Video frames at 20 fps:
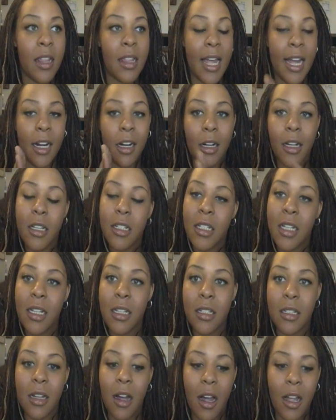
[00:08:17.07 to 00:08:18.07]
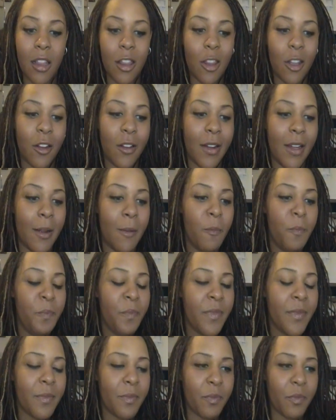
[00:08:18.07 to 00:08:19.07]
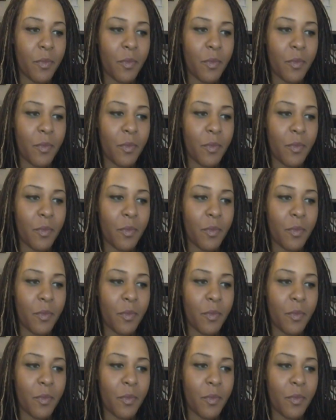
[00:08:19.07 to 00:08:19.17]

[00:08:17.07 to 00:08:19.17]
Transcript: That girl, she has gone through it